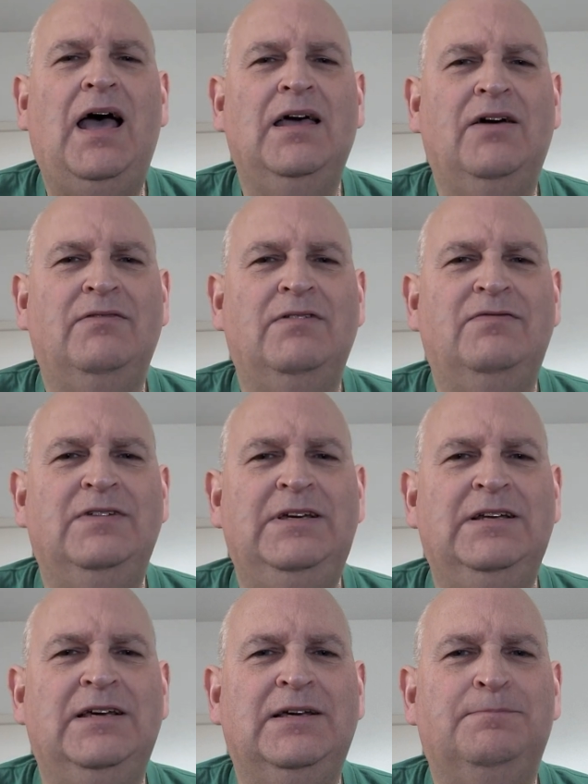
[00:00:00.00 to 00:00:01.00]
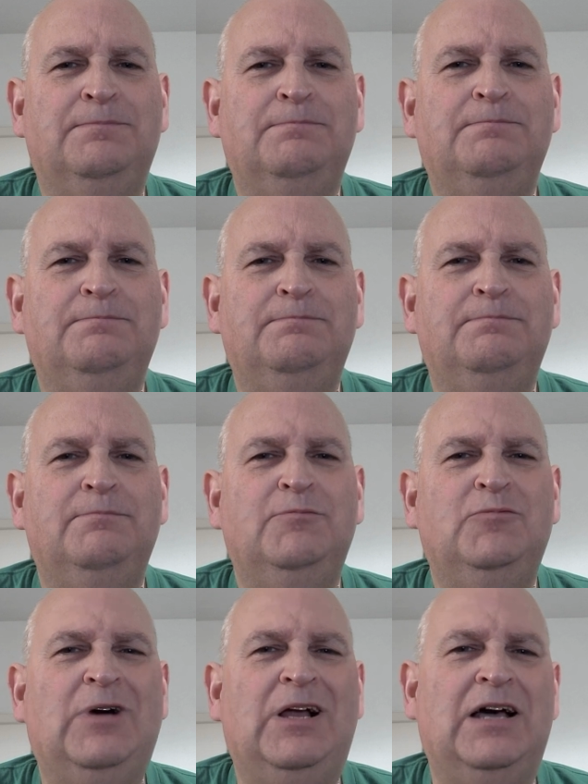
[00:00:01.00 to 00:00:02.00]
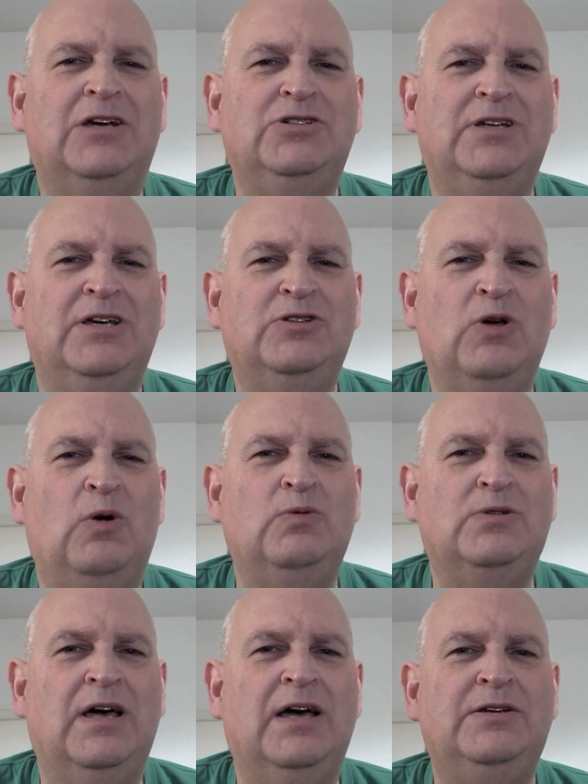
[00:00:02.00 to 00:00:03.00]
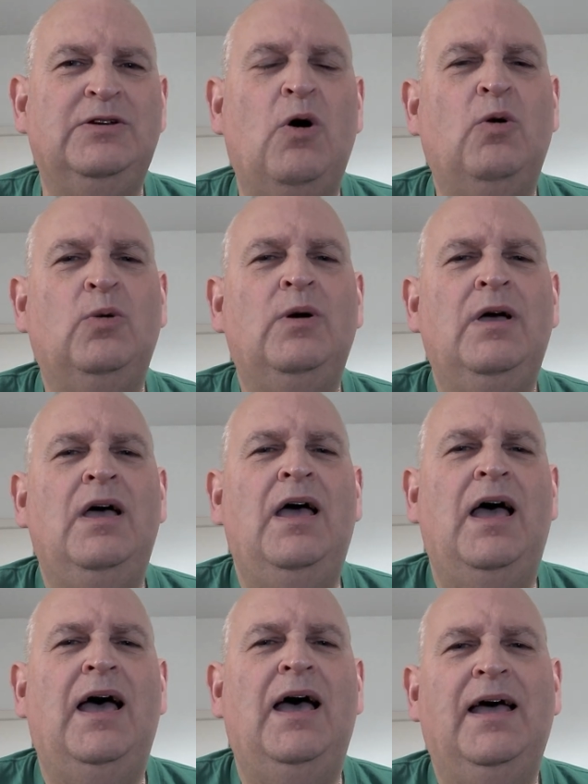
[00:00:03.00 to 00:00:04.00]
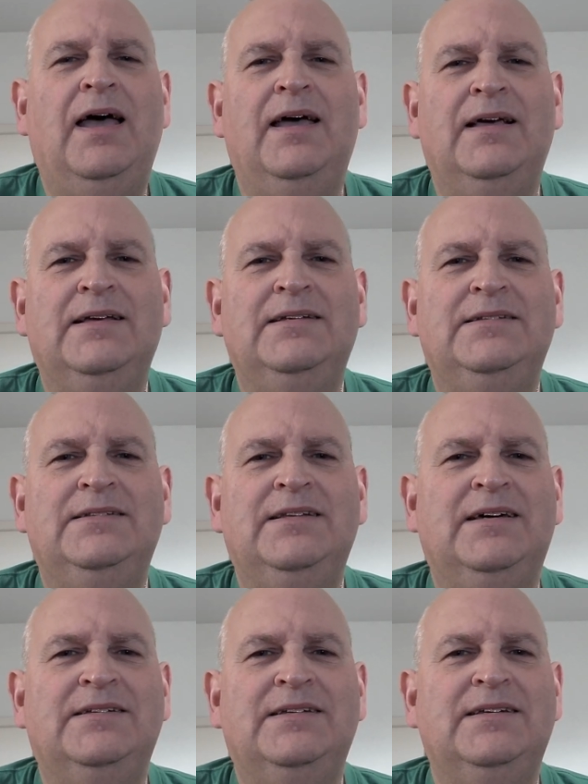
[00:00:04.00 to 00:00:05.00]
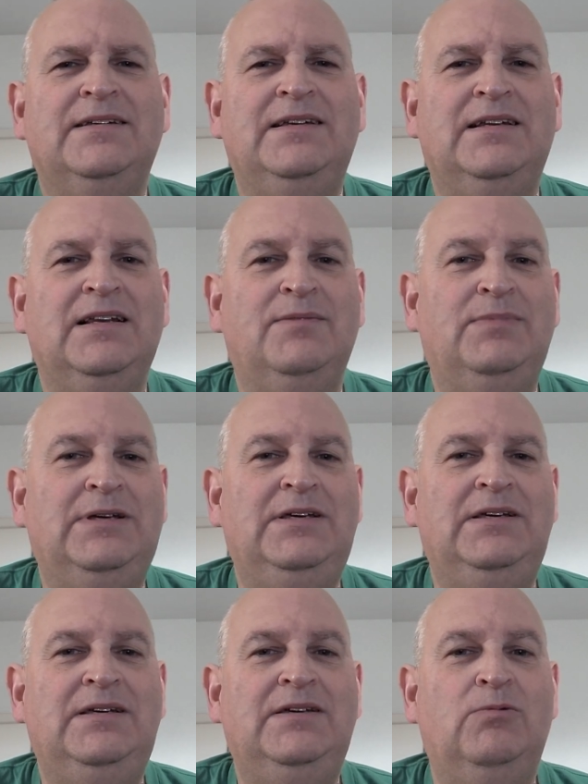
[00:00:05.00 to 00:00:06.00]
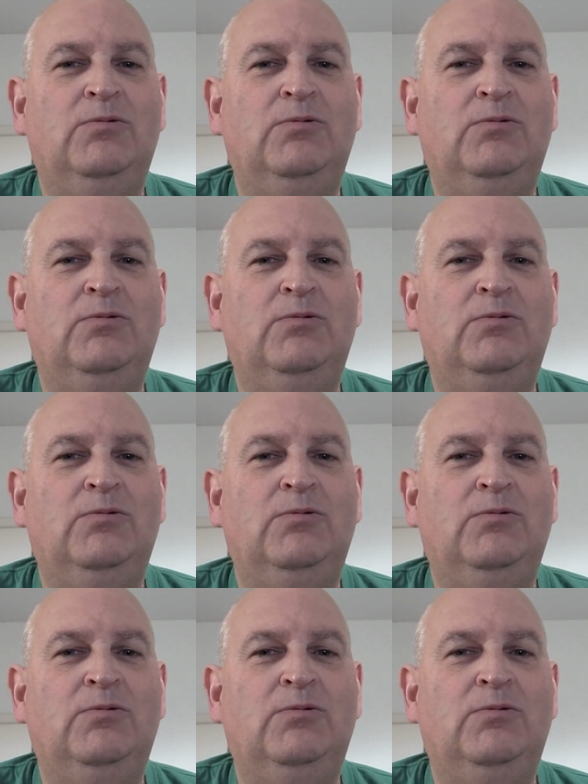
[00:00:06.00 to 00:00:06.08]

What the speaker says: I have a feeling, well, actually, I don't. I know that it'll be,